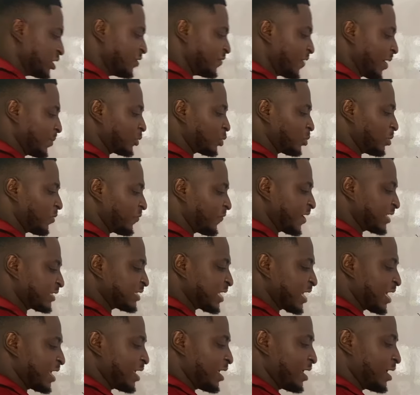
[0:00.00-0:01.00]
if I'm to be
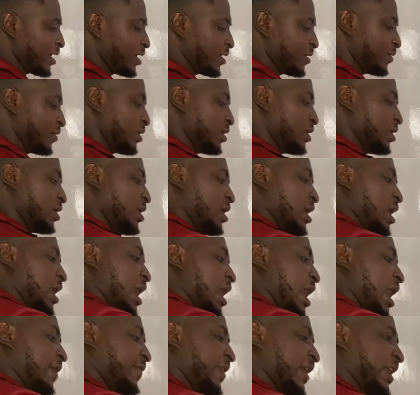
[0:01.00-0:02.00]
faster here,
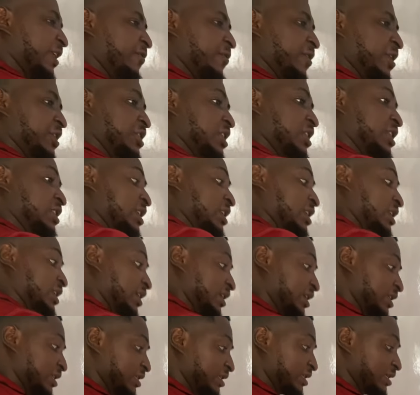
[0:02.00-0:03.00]
after differentiating
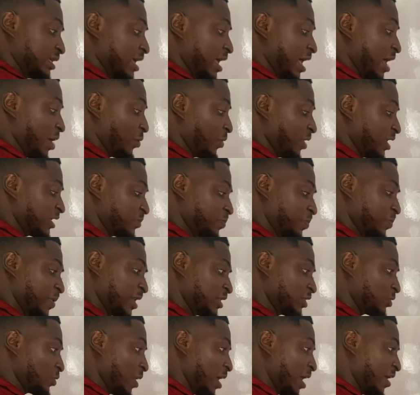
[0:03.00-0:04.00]
this, I will
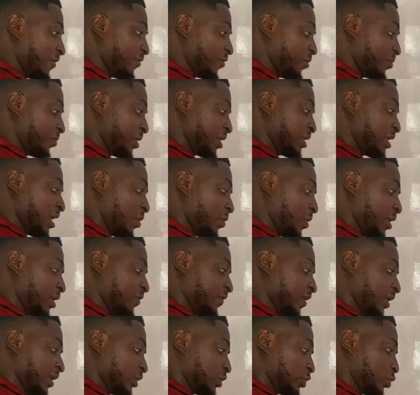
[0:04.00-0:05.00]
expect to have bring down 1
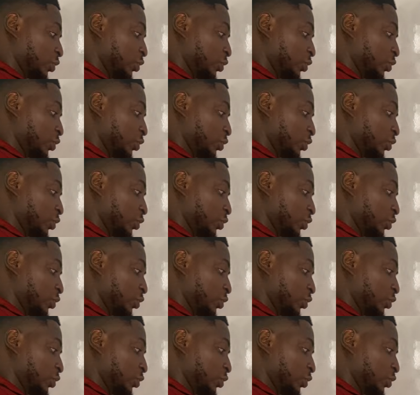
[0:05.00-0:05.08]
over